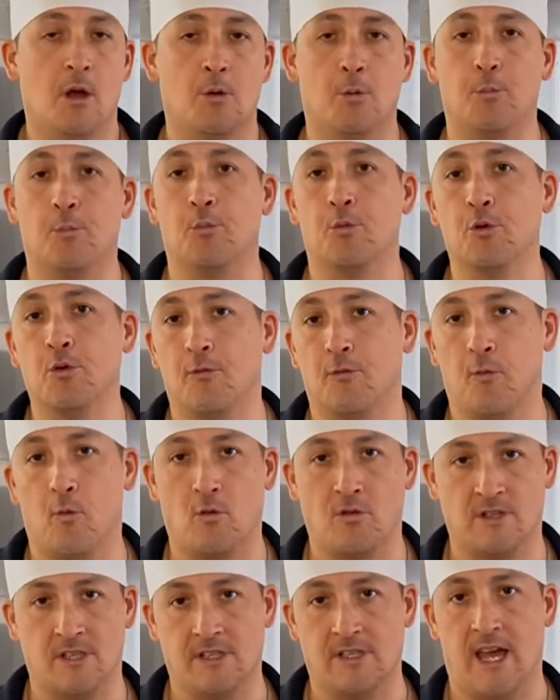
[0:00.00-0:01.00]
Brute
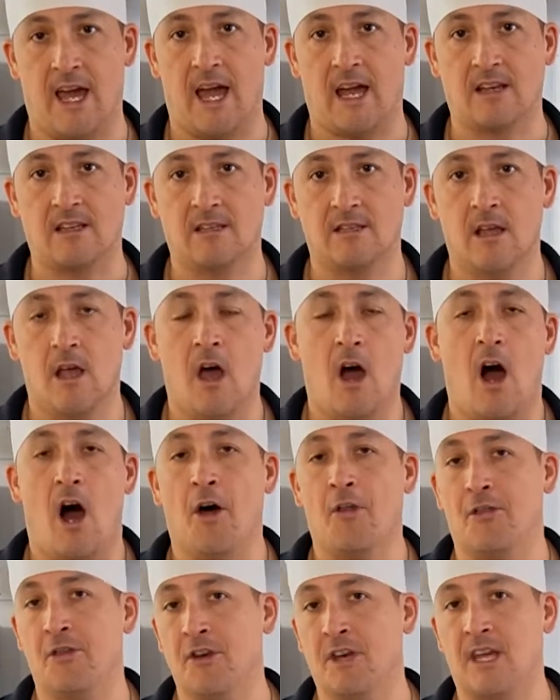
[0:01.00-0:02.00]
force attacks,
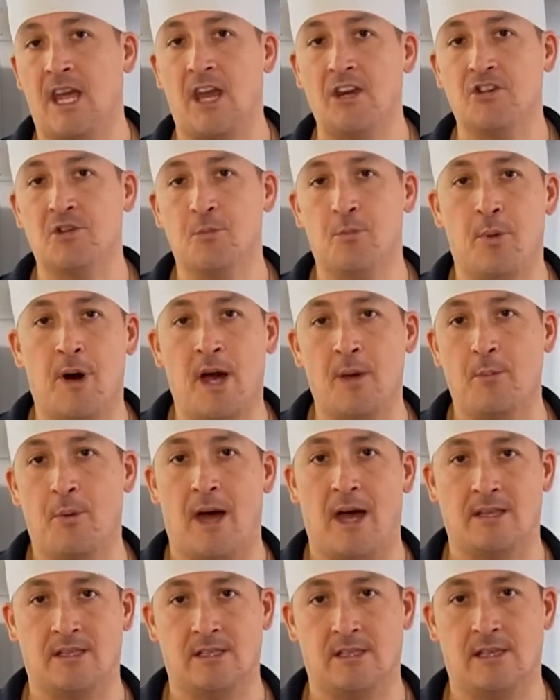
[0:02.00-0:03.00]
authentication
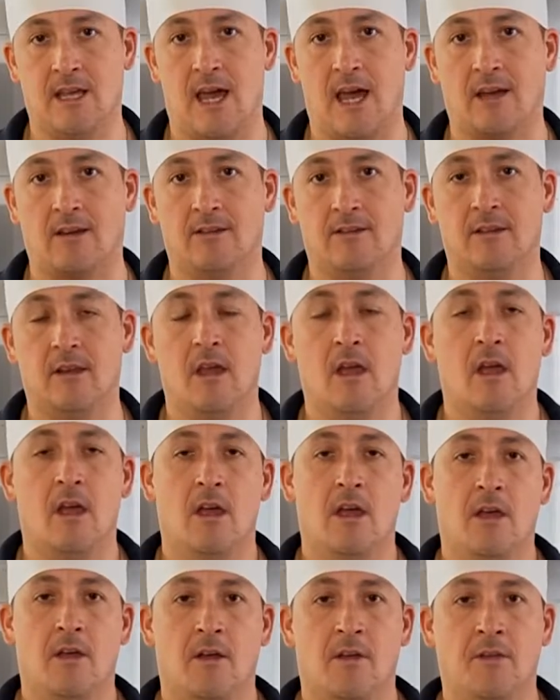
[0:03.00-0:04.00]
bypass attacks.
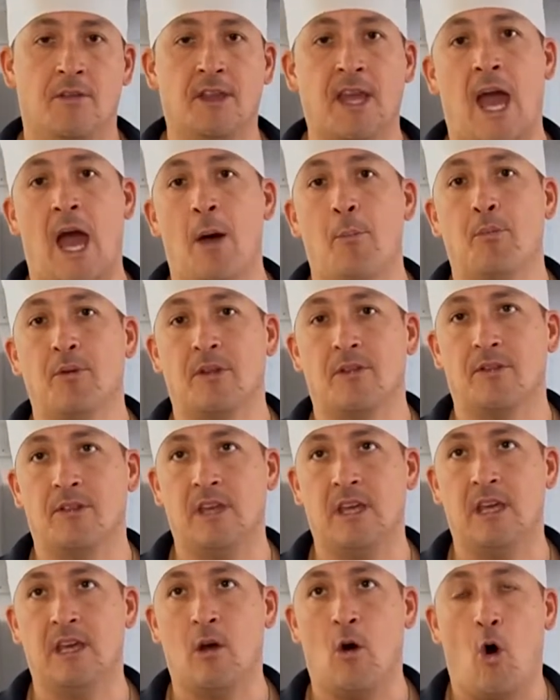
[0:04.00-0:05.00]

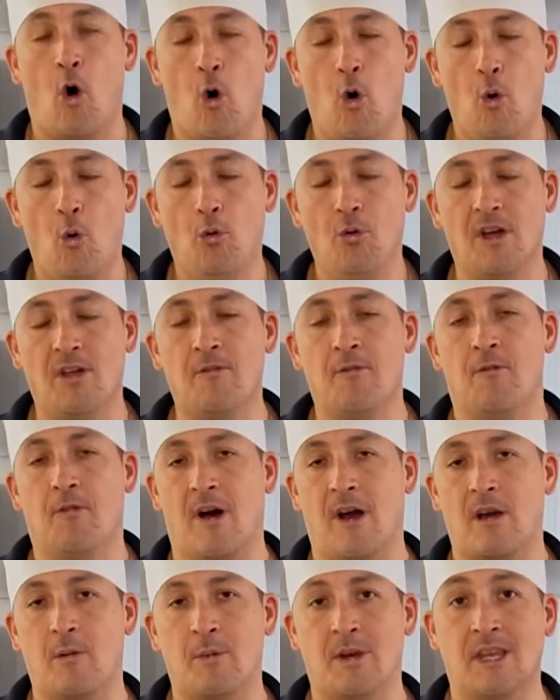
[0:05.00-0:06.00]
The whole
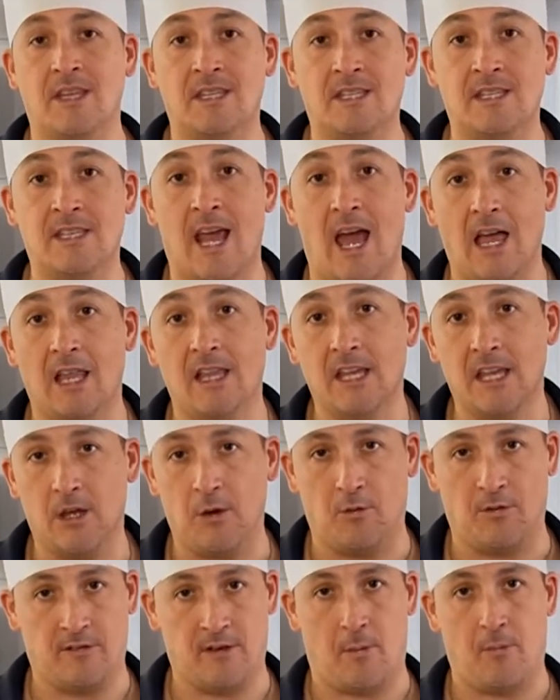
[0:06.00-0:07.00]
environment is telling
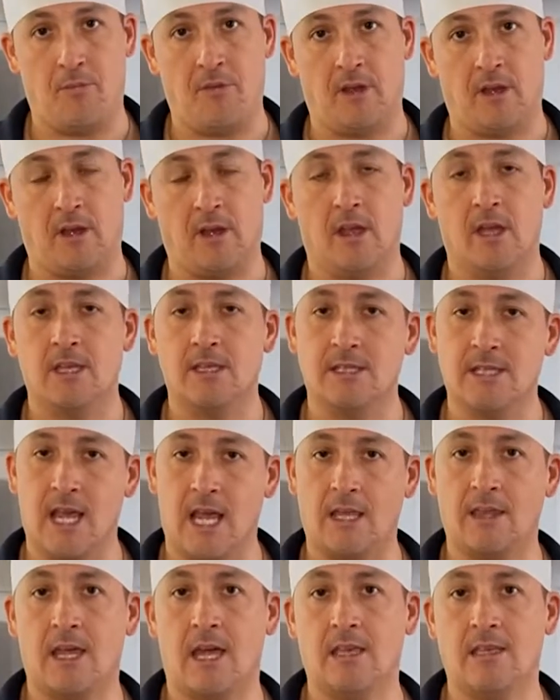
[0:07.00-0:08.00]
you something.
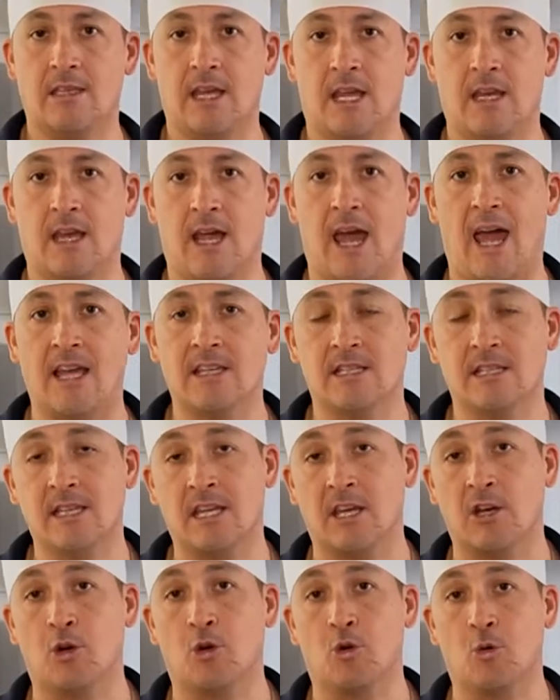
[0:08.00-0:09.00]
Take that data as an
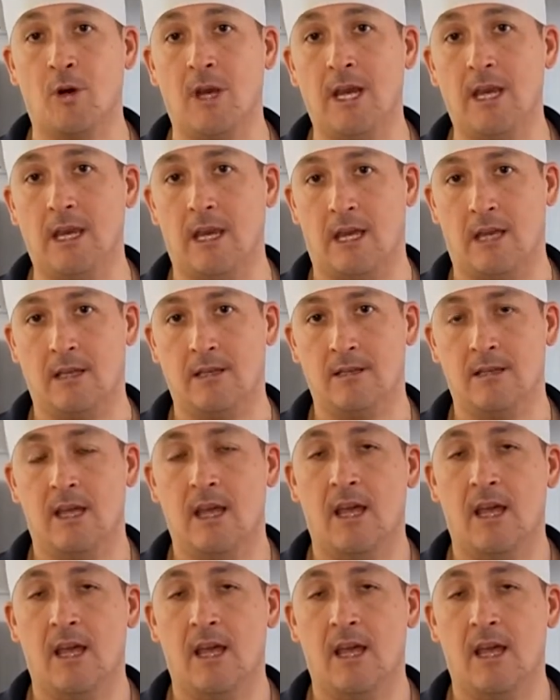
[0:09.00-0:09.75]
ingredient